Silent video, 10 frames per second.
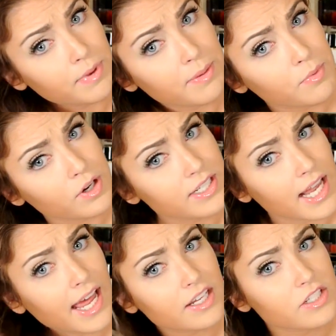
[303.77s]
bit more
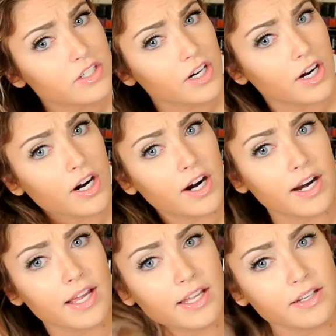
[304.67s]
texture
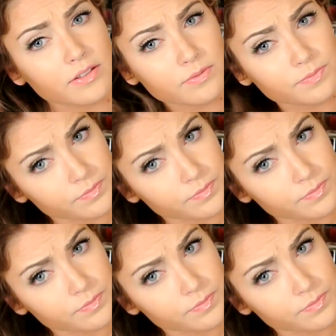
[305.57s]
and